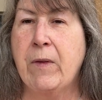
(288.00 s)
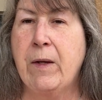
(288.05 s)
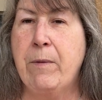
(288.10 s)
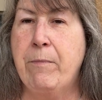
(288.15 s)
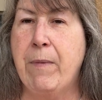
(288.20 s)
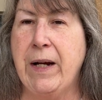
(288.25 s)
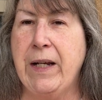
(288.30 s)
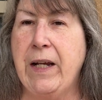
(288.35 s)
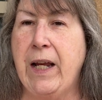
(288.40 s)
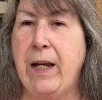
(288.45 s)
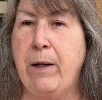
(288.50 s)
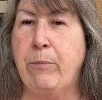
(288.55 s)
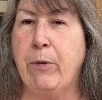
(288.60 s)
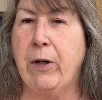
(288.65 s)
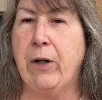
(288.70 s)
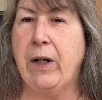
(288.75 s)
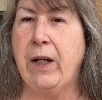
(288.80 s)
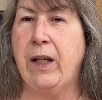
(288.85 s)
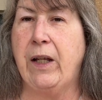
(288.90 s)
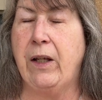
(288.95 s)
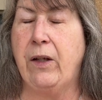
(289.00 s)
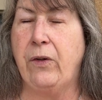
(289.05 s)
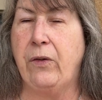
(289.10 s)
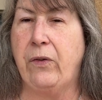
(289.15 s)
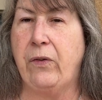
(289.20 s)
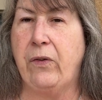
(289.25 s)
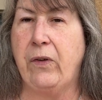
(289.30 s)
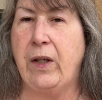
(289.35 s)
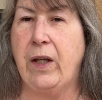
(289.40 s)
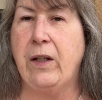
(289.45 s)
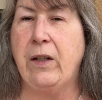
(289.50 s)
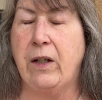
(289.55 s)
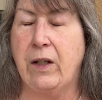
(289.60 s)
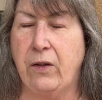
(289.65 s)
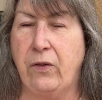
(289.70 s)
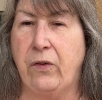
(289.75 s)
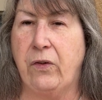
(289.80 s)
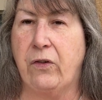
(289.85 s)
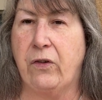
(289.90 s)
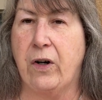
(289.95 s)
my neighbor is in
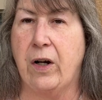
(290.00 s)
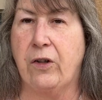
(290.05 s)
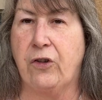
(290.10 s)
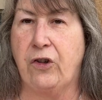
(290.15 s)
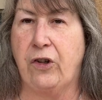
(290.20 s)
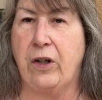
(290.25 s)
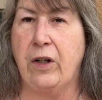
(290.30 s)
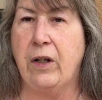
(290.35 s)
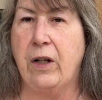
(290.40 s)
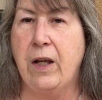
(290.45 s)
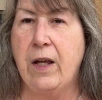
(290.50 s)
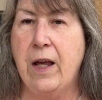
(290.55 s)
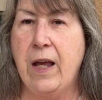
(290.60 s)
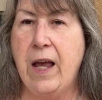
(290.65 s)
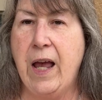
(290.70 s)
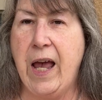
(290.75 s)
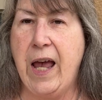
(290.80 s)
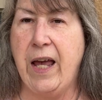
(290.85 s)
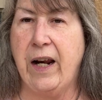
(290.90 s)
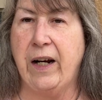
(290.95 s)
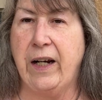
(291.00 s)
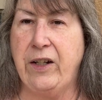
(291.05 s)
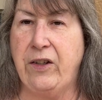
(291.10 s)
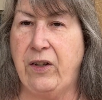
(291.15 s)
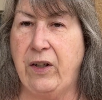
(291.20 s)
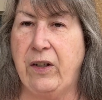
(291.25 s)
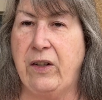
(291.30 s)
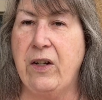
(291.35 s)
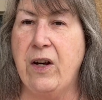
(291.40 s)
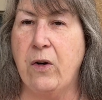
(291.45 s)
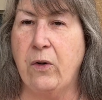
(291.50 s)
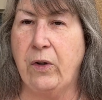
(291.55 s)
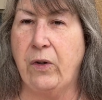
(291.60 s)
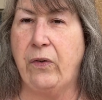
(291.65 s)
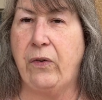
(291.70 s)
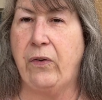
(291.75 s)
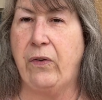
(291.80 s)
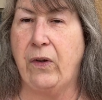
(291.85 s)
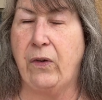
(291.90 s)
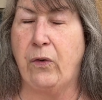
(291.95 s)
construction, and I did
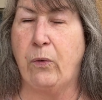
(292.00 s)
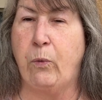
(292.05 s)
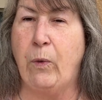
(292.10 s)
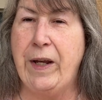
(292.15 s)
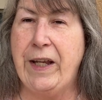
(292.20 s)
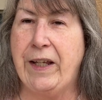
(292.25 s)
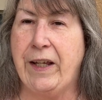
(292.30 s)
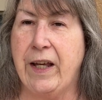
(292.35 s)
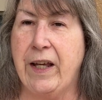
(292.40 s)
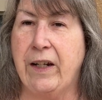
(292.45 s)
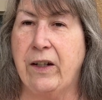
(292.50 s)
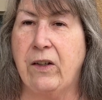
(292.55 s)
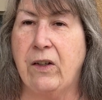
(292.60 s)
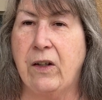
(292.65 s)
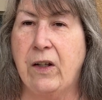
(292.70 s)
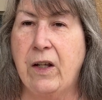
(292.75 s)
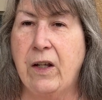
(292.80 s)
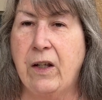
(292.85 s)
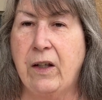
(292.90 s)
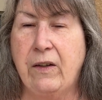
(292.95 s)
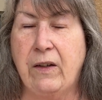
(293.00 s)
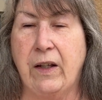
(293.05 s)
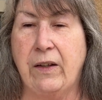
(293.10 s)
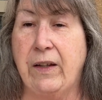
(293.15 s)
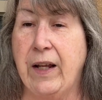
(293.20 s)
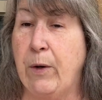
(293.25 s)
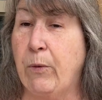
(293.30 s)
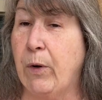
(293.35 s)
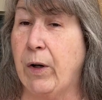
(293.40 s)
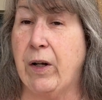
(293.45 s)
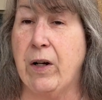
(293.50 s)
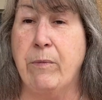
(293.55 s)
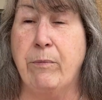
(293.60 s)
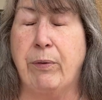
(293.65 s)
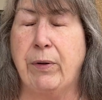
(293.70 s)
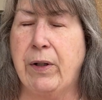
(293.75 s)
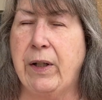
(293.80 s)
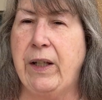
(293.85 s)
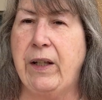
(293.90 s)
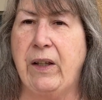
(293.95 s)
notice this weekend that they were
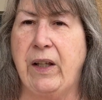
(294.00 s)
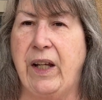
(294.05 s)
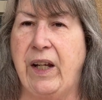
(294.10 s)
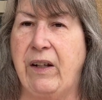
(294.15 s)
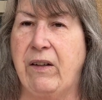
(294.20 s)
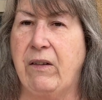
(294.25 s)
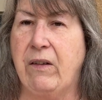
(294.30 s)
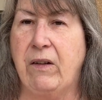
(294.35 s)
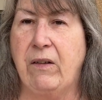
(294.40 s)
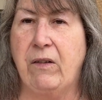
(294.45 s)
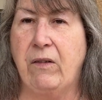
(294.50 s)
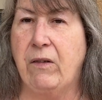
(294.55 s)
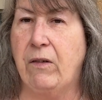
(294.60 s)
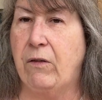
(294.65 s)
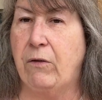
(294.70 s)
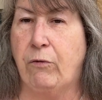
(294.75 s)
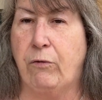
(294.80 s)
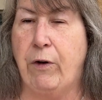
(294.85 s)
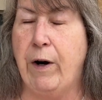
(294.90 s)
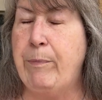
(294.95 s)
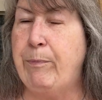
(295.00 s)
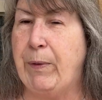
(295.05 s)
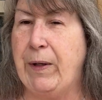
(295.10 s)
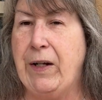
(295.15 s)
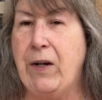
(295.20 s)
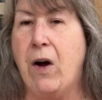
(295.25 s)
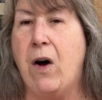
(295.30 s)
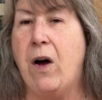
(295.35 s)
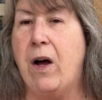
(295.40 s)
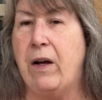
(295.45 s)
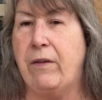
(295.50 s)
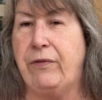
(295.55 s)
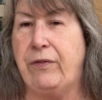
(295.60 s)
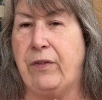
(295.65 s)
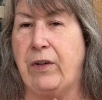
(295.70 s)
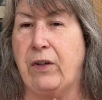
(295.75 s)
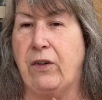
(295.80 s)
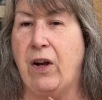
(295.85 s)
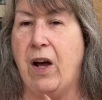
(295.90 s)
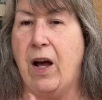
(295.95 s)
completely ripping off
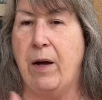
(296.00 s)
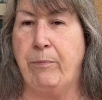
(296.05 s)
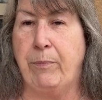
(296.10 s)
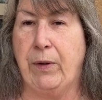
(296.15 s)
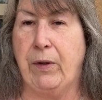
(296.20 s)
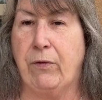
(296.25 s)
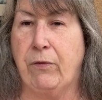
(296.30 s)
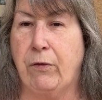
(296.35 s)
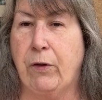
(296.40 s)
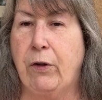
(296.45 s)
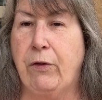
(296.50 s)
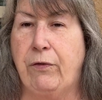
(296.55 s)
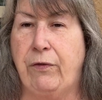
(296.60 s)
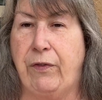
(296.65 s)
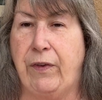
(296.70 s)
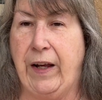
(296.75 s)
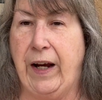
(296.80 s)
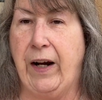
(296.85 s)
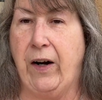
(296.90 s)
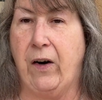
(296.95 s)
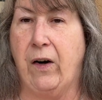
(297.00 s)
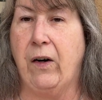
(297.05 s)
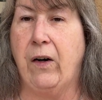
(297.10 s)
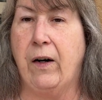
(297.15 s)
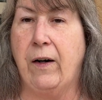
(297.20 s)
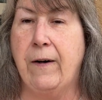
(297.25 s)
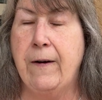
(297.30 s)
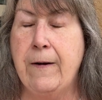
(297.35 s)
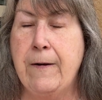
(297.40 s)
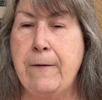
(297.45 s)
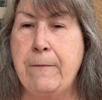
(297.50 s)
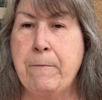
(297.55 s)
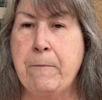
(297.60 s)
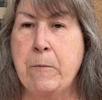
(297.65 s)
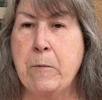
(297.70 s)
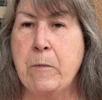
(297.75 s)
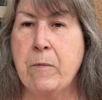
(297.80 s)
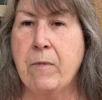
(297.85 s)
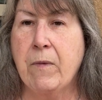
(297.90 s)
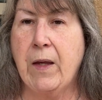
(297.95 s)
the top of the roof there
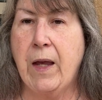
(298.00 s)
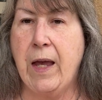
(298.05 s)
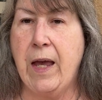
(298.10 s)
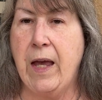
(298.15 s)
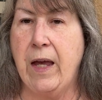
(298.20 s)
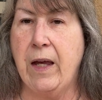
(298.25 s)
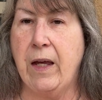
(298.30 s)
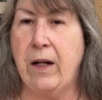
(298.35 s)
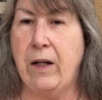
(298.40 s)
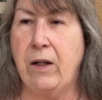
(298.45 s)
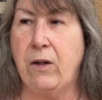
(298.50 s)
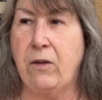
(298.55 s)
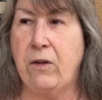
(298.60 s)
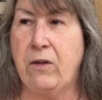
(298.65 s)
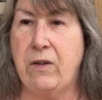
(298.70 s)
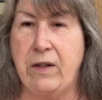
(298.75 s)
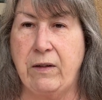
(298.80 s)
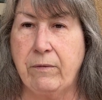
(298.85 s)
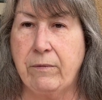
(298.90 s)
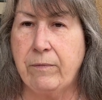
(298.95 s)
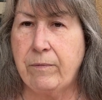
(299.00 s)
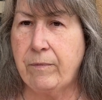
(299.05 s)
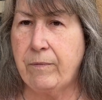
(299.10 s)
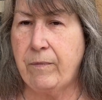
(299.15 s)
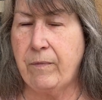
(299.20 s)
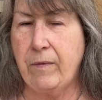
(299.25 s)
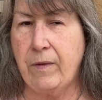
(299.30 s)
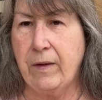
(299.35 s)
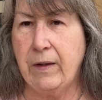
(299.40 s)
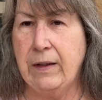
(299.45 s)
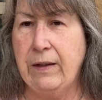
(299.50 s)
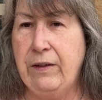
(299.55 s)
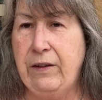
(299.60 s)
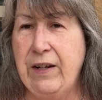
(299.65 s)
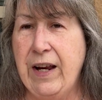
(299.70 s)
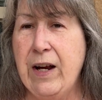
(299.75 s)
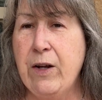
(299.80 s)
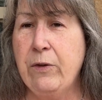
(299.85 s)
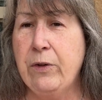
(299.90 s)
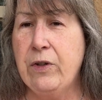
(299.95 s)
and
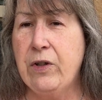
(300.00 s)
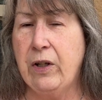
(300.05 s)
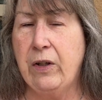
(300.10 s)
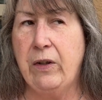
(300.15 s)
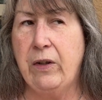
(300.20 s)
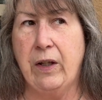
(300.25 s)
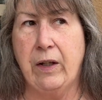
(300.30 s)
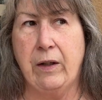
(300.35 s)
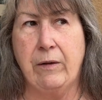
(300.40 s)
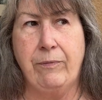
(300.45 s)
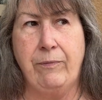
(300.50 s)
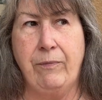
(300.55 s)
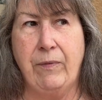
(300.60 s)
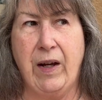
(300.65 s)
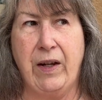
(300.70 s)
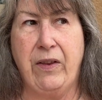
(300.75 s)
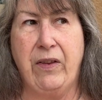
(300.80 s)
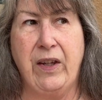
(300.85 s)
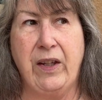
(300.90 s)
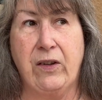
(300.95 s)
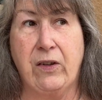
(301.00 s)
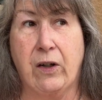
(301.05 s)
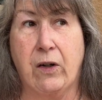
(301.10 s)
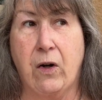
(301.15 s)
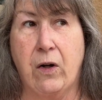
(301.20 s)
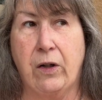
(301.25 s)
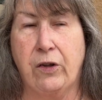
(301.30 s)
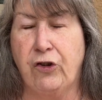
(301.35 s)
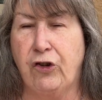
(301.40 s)
down to the, I think they're called